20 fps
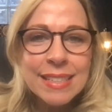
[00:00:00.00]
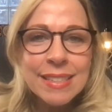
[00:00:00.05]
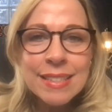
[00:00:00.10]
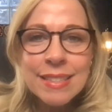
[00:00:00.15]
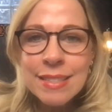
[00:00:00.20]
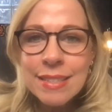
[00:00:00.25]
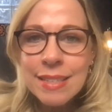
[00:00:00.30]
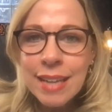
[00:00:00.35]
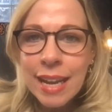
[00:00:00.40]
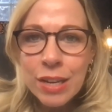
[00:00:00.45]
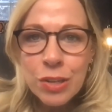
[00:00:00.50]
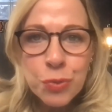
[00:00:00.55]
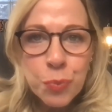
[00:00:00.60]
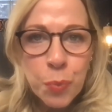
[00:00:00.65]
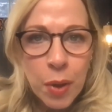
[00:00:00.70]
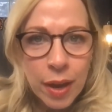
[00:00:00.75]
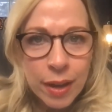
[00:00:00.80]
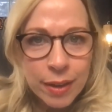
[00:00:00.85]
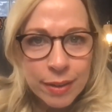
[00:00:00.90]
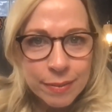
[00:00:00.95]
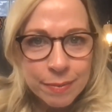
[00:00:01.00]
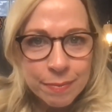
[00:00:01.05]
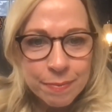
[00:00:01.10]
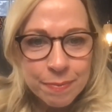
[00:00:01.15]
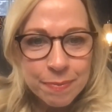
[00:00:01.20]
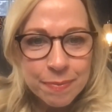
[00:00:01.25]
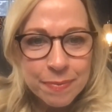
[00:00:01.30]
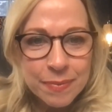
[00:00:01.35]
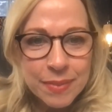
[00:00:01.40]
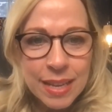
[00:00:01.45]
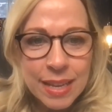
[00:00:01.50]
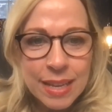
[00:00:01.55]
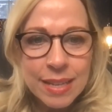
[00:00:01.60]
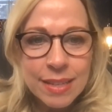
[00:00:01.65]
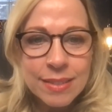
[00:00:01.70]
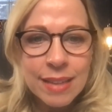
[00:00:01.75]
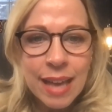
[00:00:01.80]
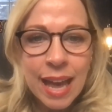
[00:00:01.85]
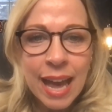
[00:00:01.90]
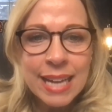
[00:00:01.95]
Stage 1
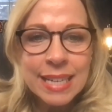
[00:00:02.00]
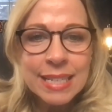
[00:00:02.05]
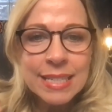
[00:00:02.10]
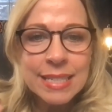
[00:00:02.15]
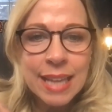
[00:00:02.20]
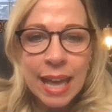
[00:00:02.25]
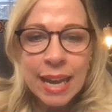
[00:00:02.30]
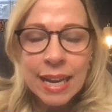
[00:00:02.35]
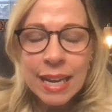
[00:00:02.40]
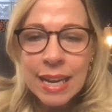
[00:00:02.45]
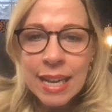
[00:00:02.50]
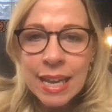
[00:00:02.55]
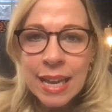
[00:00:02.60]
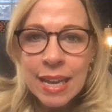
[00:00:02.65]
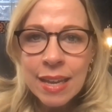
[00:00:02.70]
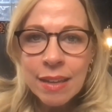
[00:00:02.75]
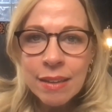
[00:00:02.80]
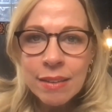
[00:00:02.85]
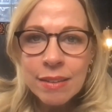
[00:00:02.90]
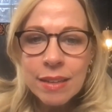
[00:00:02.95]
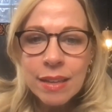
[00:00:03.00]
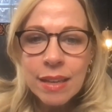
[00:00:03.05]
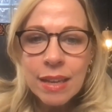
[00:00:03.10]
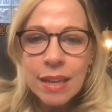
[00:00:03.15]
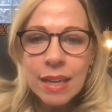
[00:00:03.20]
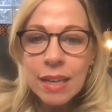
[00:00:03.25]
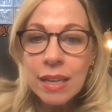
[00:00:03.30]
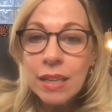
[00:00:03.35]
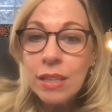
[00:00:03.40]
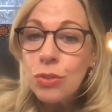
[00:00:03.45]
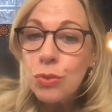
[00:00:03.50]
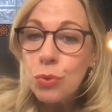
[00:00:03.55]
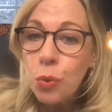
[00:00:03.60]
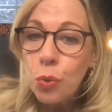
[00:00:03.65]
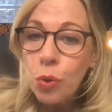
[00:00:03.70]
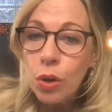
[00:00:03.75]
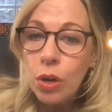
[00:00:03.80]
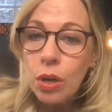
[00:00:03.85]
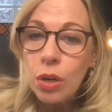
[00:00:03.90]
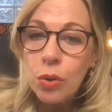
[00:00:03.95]
is identity
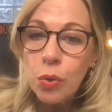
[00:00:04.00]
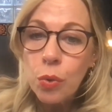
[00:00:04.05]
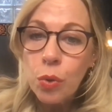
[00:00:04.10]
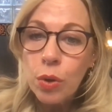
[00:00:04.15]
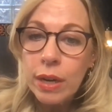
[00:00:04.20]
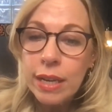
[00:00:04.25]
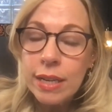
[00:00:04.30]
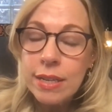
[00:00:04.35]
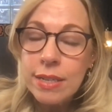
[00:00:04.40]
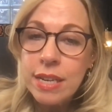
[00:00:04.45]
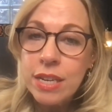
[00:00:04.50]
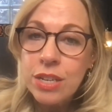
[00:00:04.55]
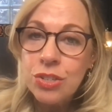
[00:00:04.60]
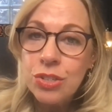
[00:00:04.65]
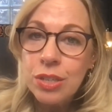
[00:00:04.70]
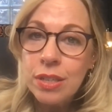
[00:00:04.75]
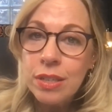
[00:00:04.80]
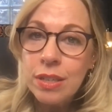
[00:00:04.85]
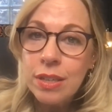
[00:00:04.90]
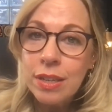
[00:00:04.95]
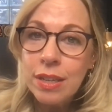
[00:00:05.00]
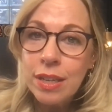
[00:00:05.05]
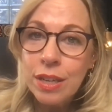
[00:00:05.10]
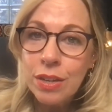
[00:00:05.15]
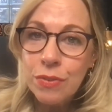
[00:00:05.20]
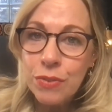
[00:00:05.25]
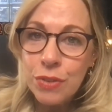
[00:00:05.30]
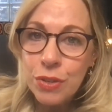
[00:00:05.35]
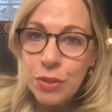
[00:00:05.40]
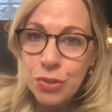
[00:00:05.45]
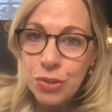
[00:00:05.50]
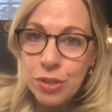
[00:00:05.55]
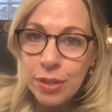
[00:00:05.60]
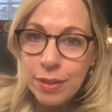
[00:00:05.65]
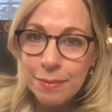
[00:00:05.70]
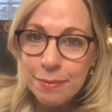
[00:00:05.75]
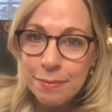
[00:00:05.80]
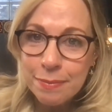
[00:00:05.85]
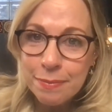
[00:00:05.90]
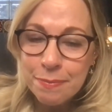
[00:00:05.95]
and/or orientation
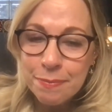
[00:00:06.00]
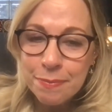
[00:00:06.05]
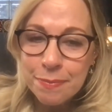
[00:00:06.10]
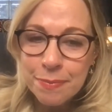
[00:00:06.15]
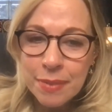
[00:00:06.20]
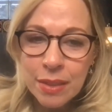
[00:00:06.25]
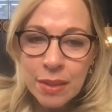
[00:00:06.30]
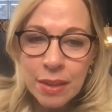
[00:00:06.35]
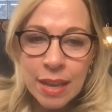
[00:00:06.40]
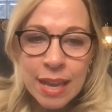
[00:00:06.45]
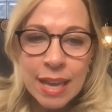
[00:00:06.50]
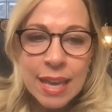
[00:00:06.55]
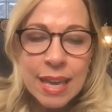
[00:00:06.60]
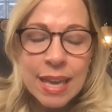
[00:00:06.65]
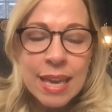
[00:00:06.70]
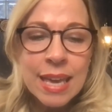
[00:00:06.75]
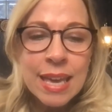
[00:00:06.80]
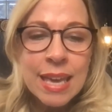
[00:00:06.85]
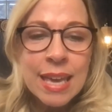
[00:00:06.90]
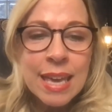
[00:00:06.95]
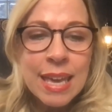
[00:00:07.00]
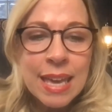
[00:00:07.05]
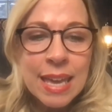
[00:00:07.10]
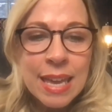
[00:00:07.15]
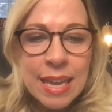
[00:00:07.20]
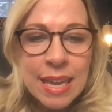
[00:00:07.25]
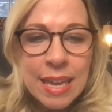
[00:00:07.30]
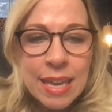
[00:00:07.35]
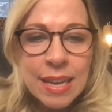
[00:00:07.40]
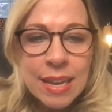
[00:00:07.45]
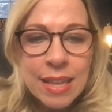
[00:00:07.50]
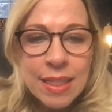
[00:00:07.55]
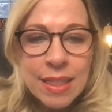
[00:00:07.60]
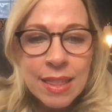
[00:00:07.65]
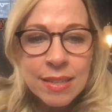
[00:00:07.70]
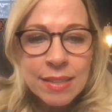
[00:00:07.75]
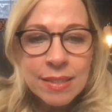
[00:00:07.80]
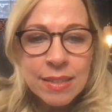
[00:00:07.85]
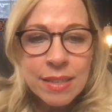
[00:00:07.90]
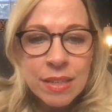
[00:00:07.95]
confusion. In
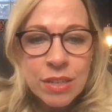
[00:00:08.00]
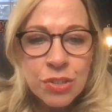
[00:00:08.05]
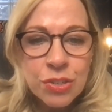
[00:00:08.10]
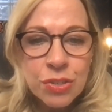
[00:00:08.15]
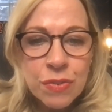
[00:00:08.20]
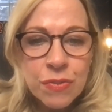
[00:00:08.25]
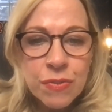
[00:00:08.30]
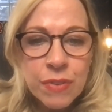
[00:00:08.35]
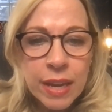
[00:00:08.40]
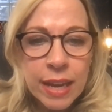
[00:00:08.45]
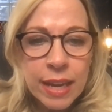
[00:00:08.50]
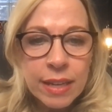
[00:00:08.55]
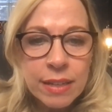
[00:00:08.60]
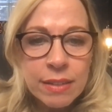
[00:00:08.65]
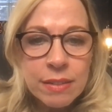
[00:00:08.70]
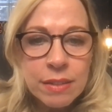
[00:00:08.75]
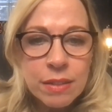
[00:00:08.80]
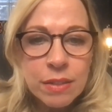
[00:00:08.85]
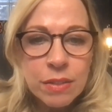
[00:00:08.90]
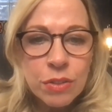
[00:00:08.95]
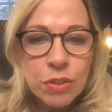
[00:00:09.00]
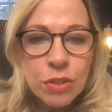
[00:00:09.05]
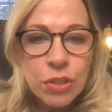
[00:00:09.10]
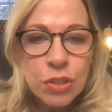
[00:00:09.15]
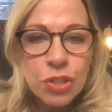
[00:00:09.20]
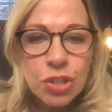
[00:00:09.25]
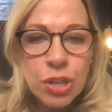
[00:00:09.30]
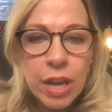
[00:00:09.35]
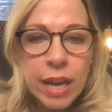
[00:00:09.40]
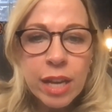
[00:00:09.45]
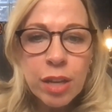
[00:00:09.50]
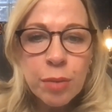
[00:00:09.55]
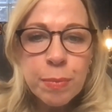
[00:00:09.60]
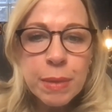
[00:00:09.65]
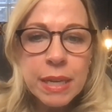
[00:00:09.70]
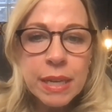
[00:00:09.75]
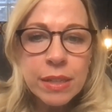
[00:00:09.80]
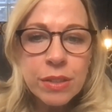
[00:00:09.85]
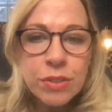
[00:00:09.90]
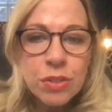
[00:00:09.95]
this initial phase, your child
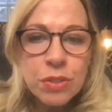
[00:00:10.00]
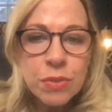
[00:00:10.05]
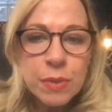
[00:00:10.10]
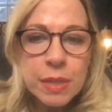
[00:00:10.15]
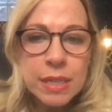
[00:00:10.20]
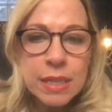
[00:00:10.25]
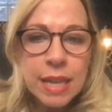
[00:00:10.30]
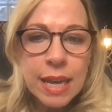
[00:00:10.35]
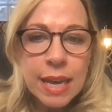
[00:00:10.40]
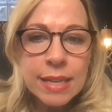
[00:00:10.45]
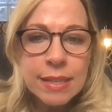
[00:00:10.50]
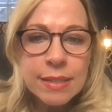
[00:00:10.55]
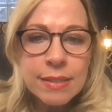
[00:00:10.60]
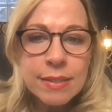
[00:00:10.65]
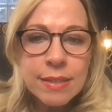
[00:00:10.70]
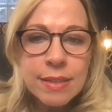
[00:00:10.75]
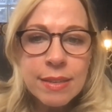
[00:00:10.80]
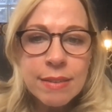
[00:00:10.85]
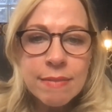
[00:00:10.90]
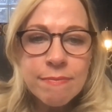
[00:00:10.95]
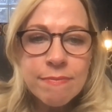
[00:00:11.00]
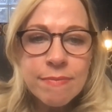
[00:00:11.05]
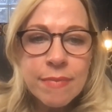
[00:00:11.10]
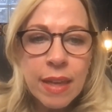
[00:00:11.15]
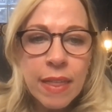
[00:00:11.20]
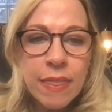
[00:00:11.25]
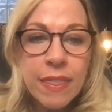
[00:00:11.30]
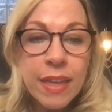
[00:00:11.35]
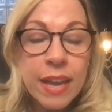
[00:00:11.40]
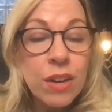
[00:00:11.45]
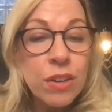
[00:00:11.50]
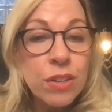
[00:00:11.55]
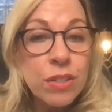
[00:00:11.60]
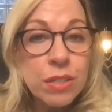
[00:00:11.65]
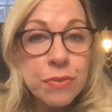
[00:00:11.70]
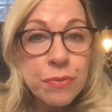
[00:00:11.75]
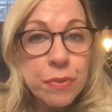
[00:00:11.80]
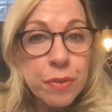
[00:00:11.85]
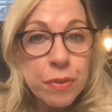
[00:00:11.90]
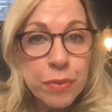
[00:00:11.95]
begins to realize that they are
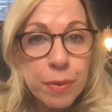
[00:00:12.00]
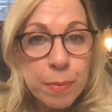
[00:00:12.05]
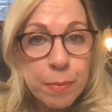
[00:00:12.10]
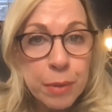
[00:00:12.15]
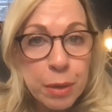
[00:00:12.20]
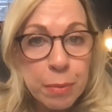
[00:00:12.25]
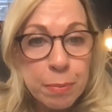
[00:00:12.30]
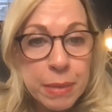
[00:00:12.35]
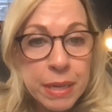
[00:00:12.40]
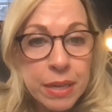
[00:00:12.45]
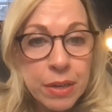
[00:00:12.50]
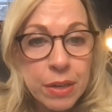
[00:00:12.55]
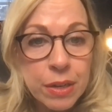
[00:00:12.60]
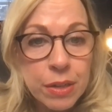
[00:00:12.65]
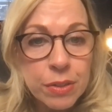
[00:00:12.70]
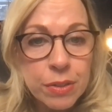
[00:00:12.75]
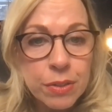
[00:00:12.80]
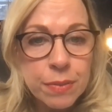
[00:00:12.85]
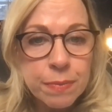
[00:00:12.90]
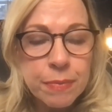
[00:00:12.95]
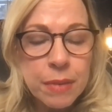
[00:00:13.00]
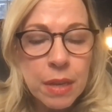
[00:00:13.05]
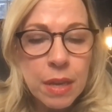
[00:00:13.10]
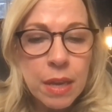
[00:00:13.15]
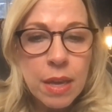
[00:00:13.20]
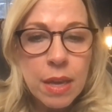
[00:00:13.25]
different from their peers.